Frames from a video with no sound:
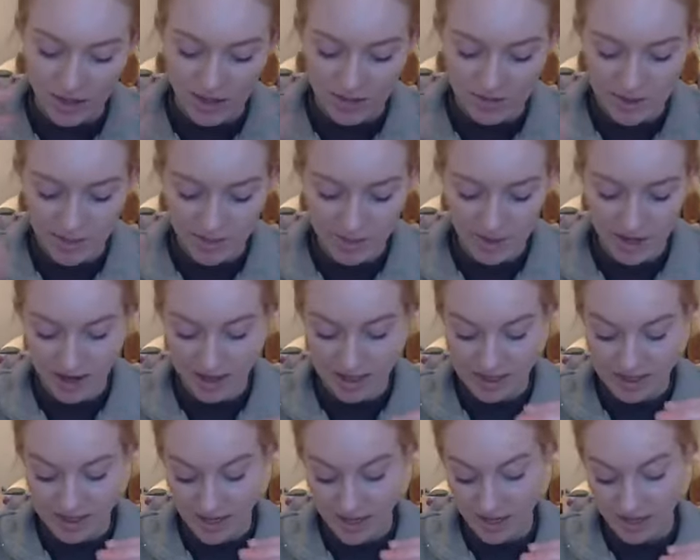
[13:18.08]
give something like
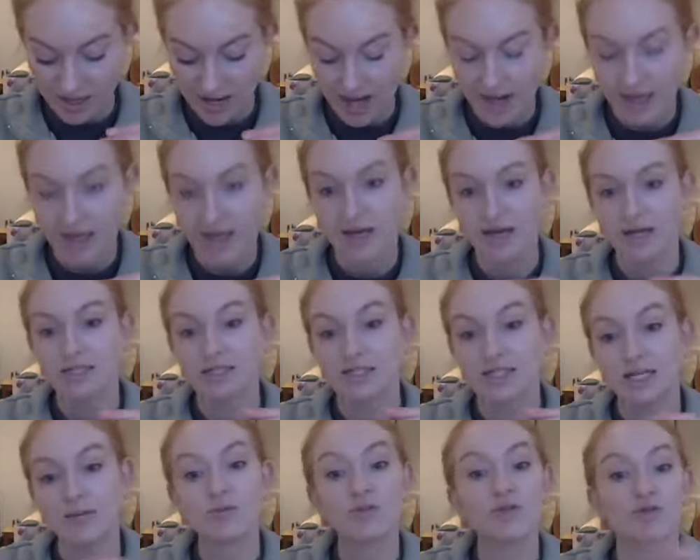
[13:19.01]
a psychedelic and it
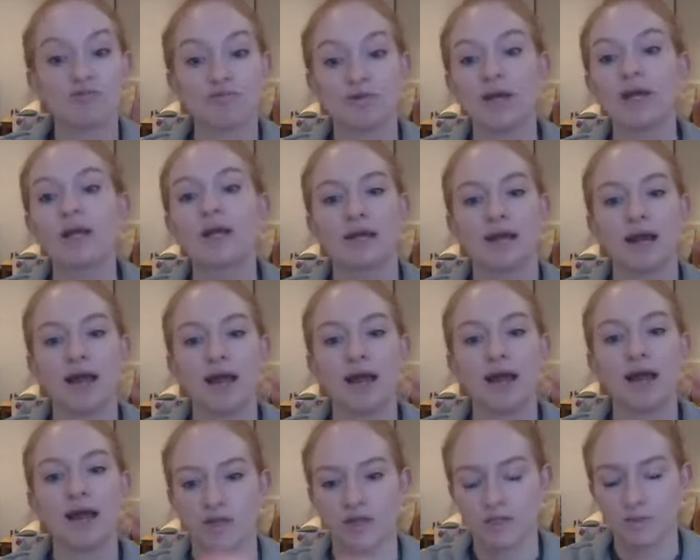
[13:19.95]
seems to
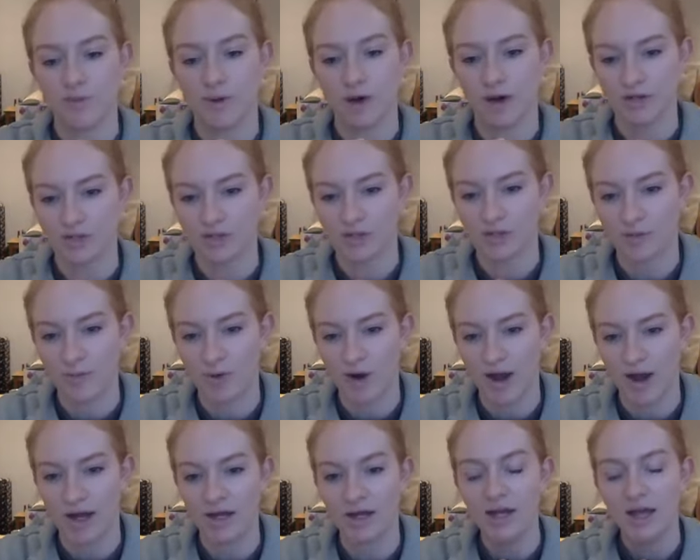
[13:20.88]
reconnect those parts of the
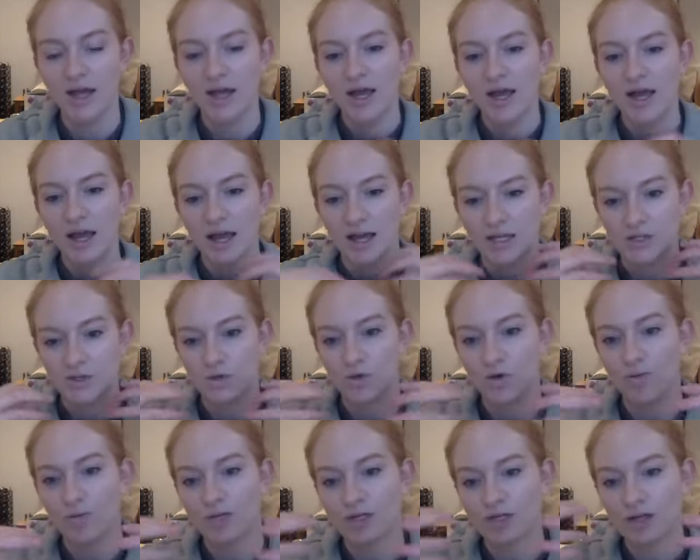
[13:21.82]
brain. It's
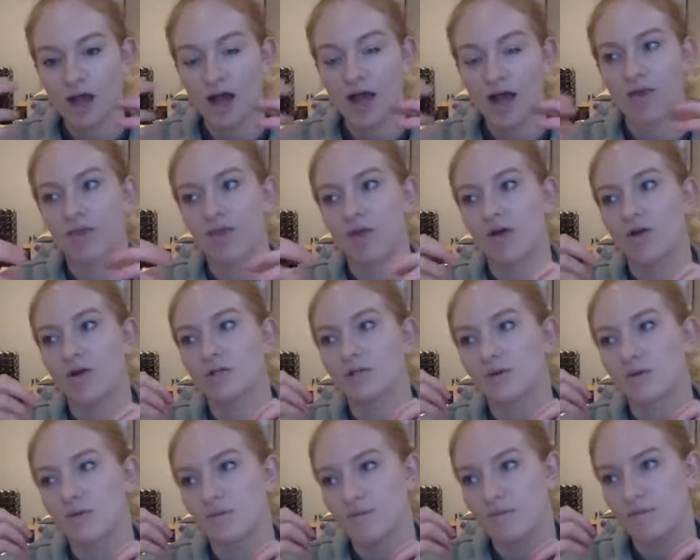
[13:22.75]
almost like those
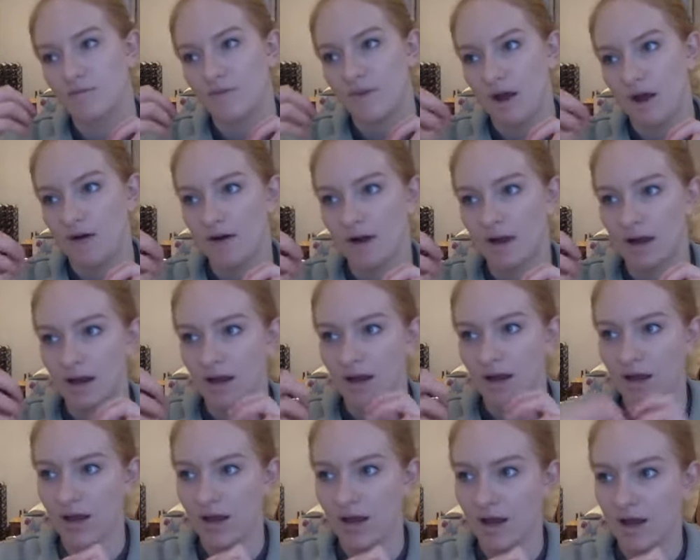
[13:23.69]

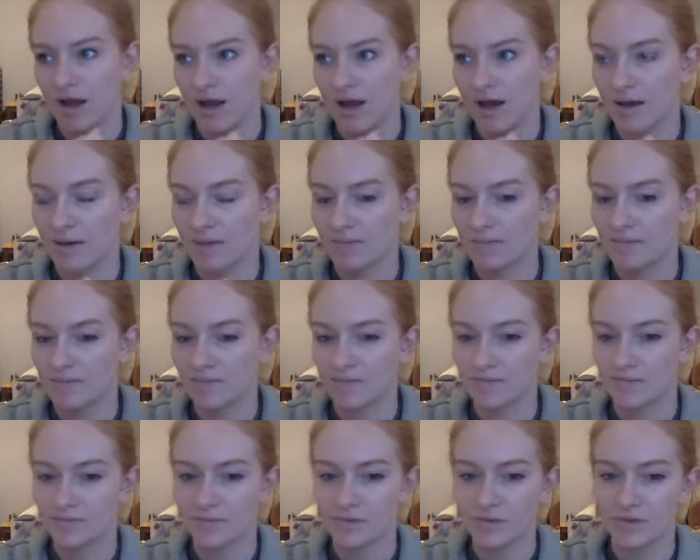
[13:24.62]
very
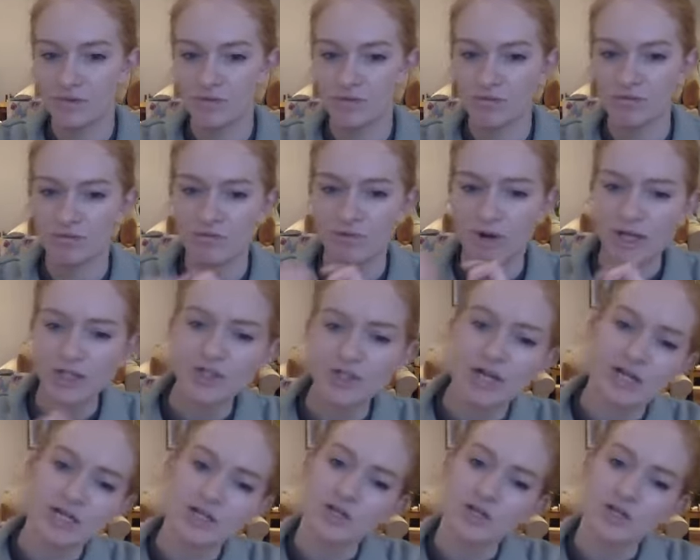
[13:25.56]
rigid